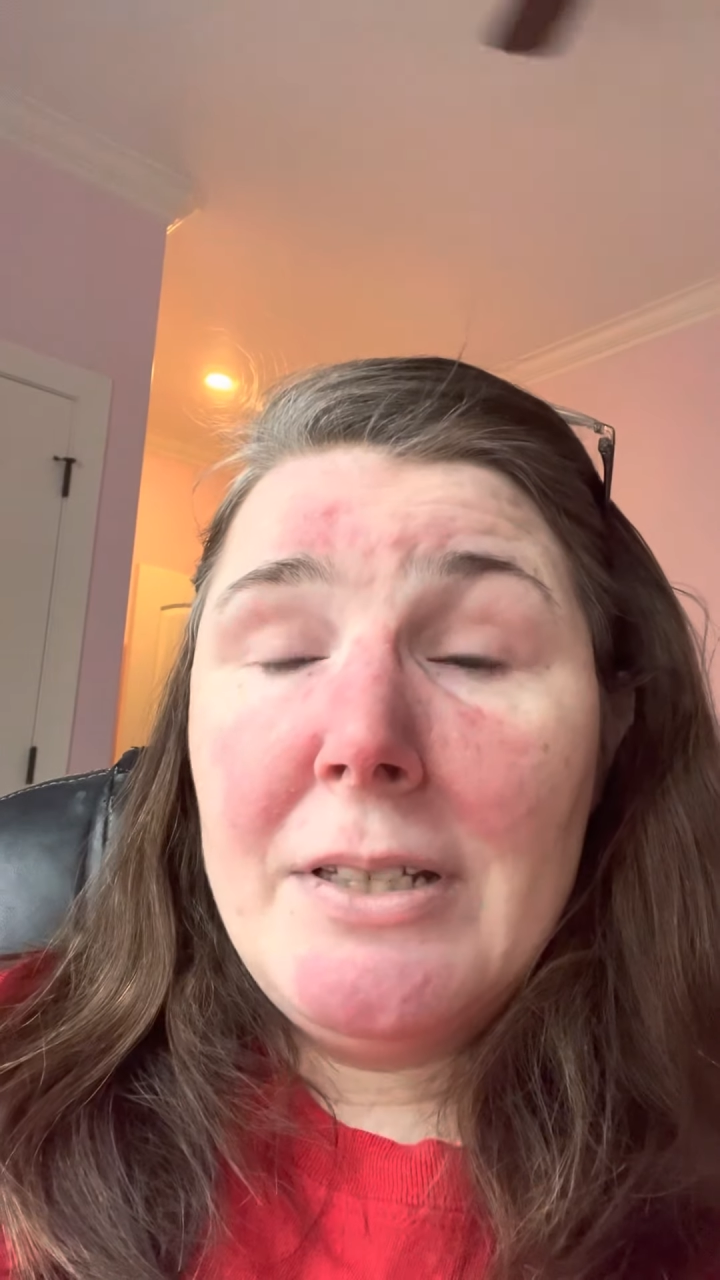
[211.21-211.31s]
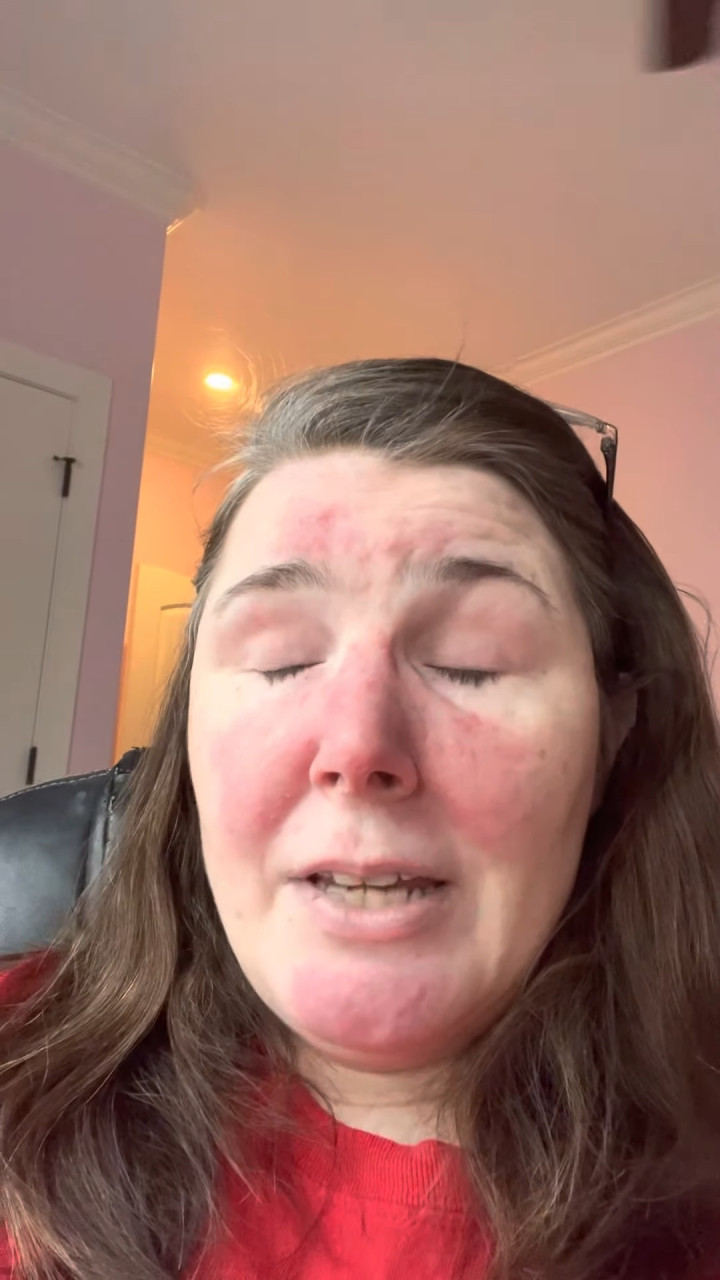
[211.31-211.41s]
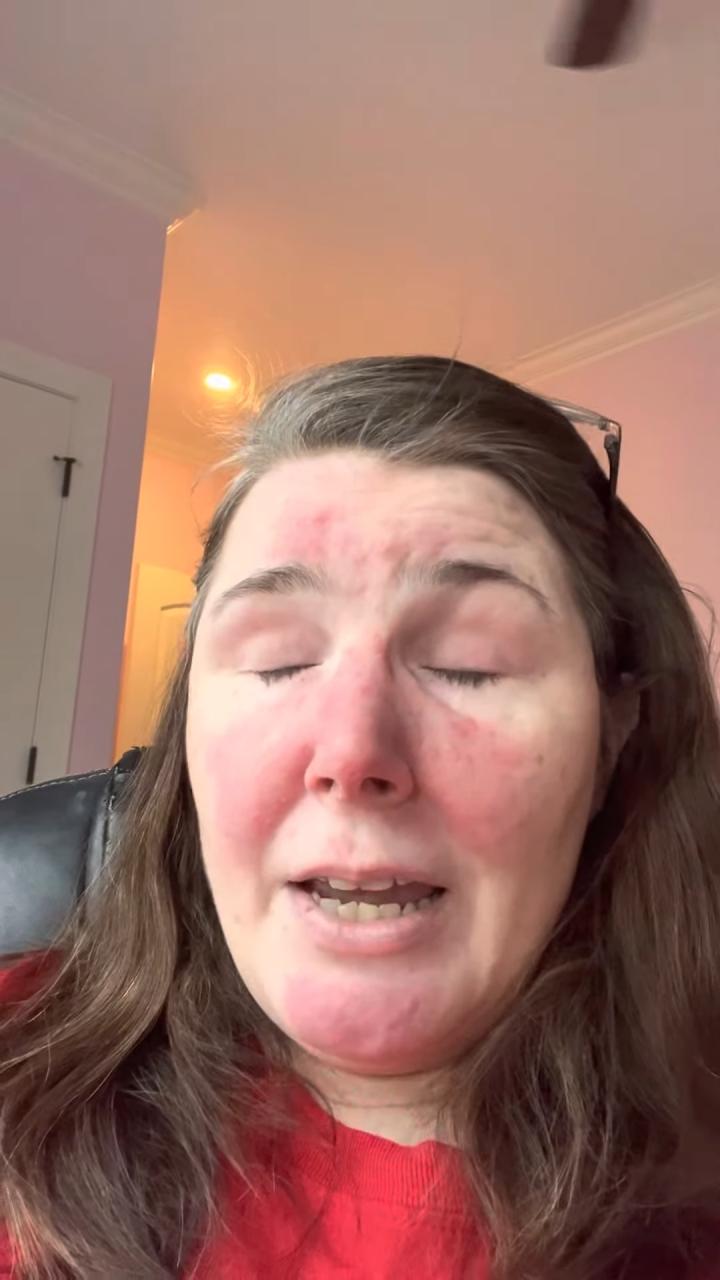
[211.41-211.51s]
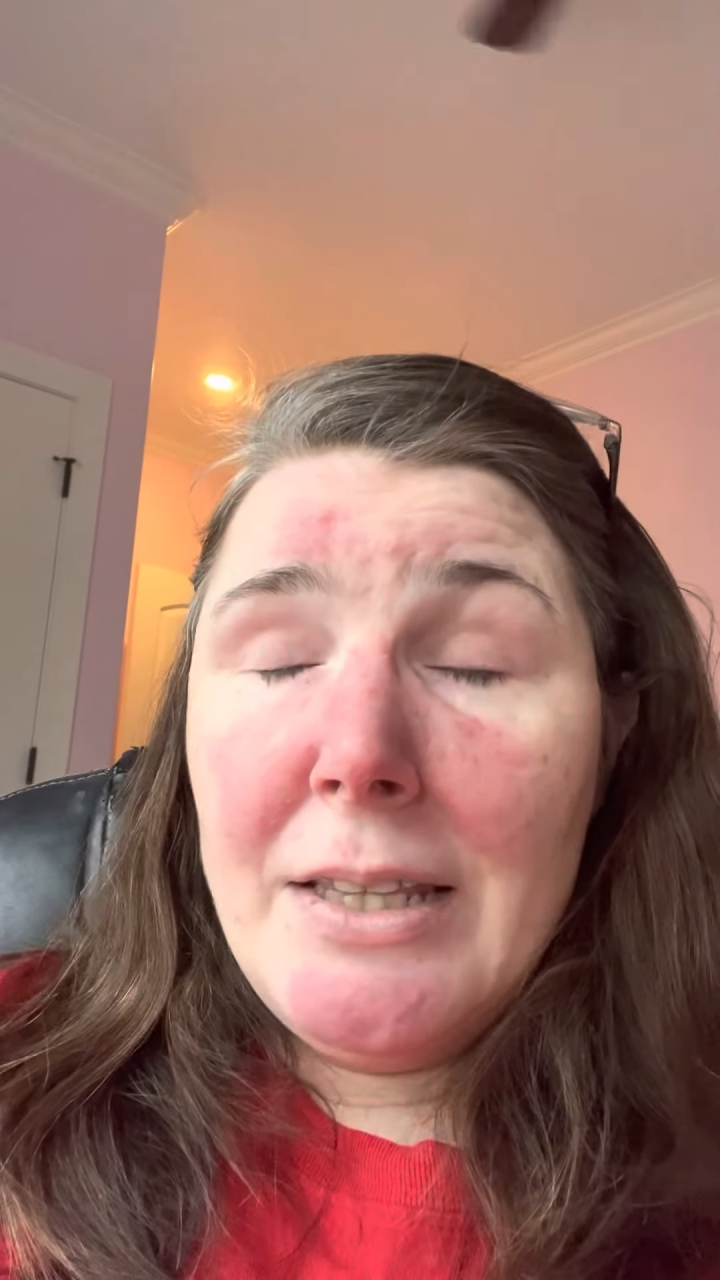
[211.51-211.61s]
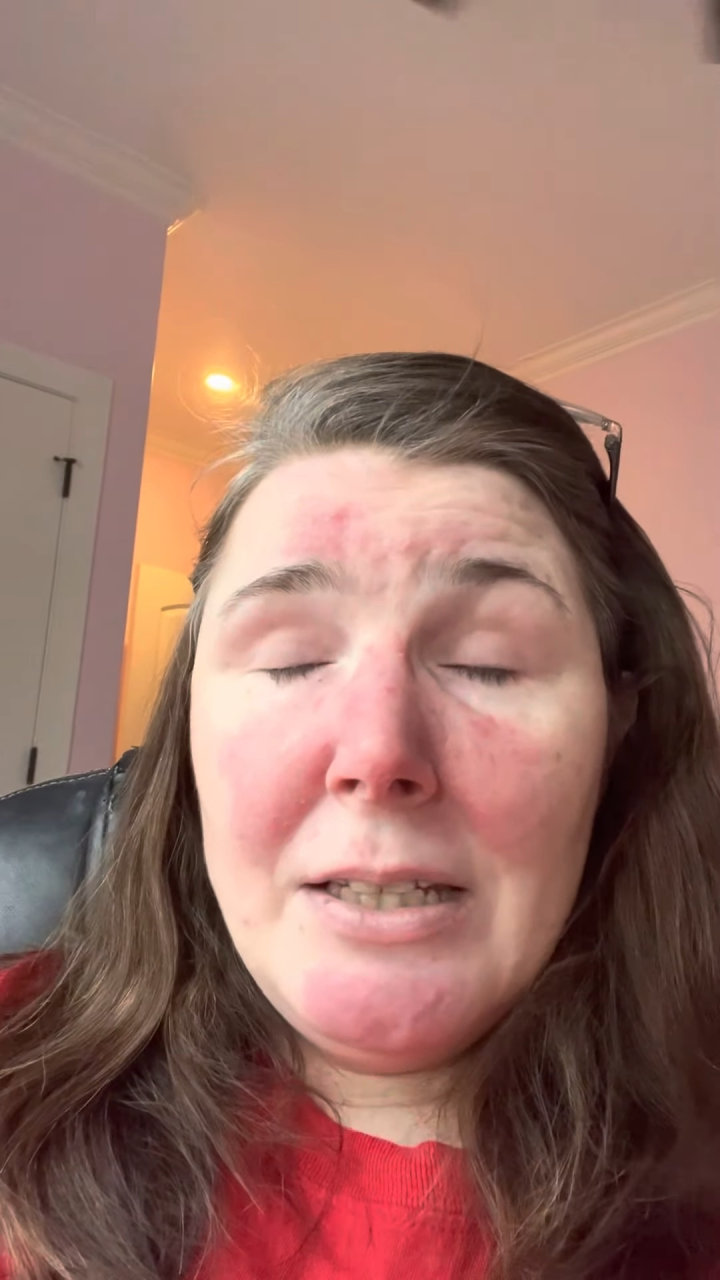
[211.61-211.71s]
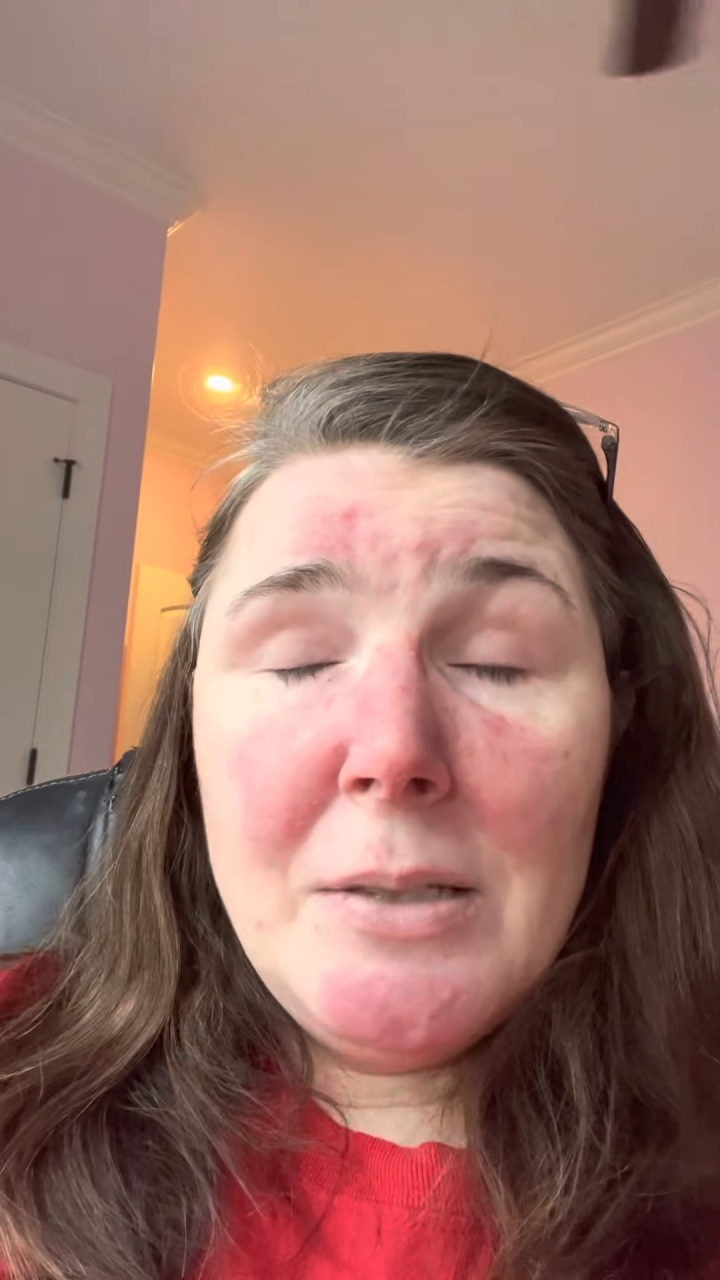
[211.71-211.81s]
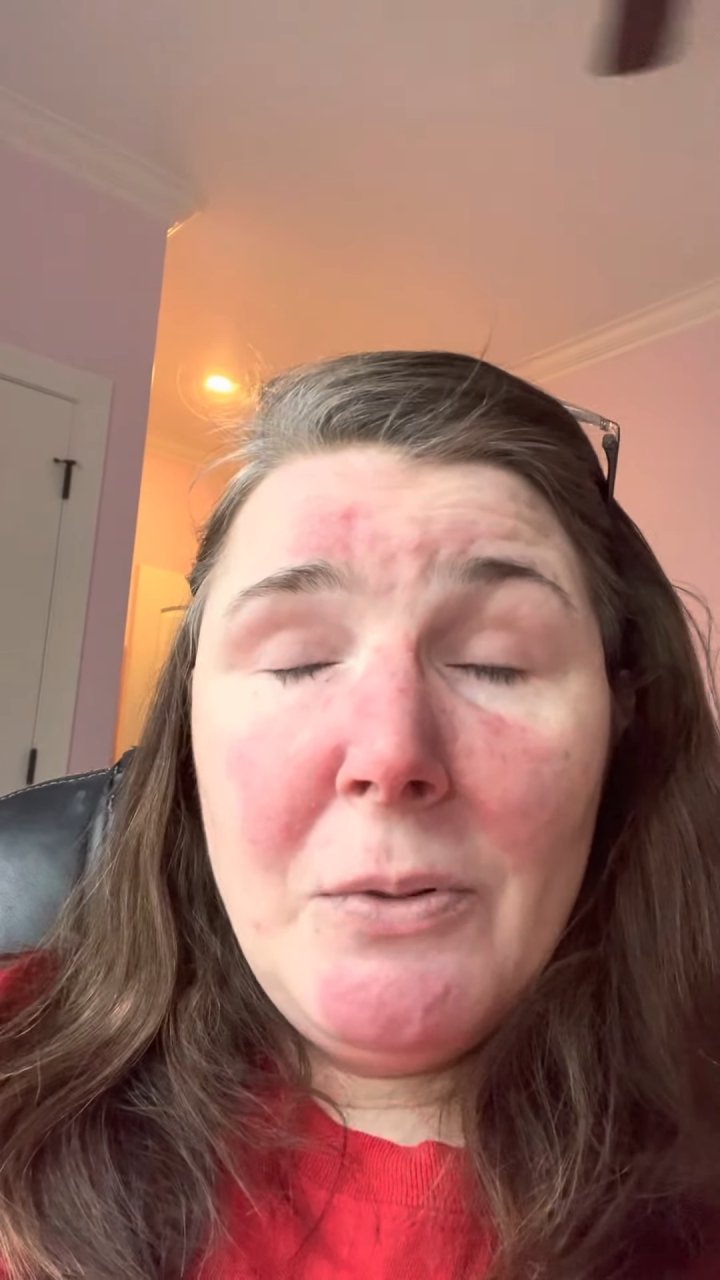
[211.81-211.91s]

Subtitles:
Take this